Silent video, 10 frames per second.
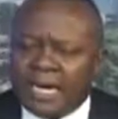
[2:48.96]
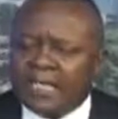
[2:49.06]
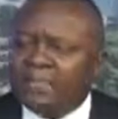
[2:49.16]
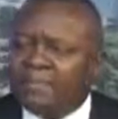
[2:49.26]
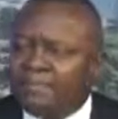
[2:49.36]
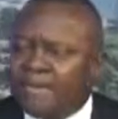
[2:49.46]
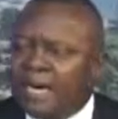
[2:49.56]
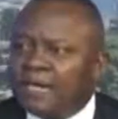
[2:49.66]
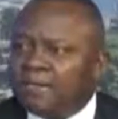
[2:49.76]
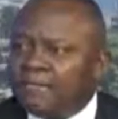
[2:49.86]
that had to
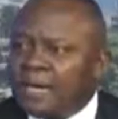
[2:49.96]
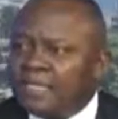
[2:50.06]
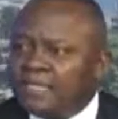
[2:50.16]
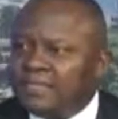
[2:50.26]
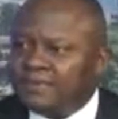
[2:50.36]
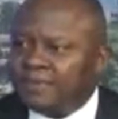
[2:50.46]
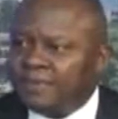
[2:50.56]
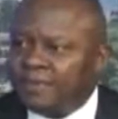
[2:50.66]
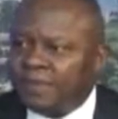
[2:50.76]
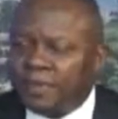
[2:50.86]
embark on massive
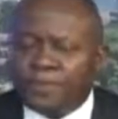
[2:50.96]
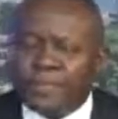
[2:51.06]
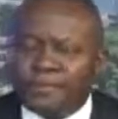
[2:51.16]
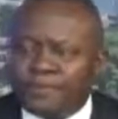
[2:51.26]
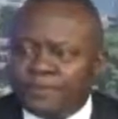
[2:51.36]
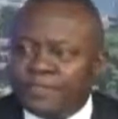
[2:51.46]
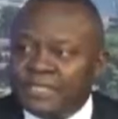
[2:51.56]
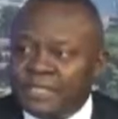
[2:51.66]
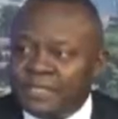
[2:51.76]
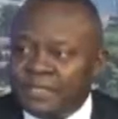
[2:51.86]
upgrade of our
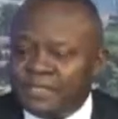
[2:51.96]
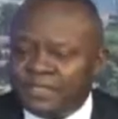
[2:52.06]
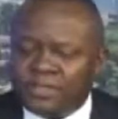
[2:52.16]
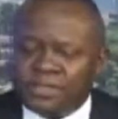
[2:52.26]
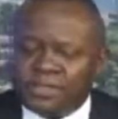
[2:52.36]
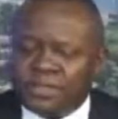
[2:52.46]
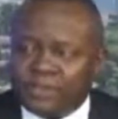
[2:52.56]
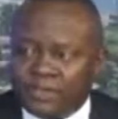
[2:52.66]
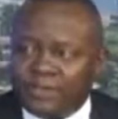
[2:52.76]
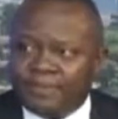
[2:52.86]
facilities, not just the
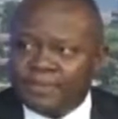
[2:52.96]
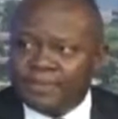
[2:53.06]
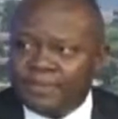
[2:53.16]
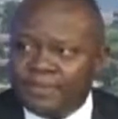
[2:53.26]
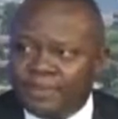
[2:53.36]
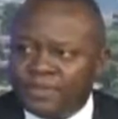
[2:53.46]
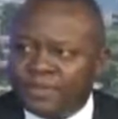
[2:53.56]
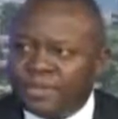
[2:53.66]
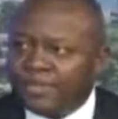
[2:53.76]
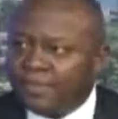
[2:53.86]
hotel business, but
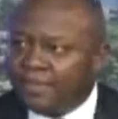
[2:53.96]
also our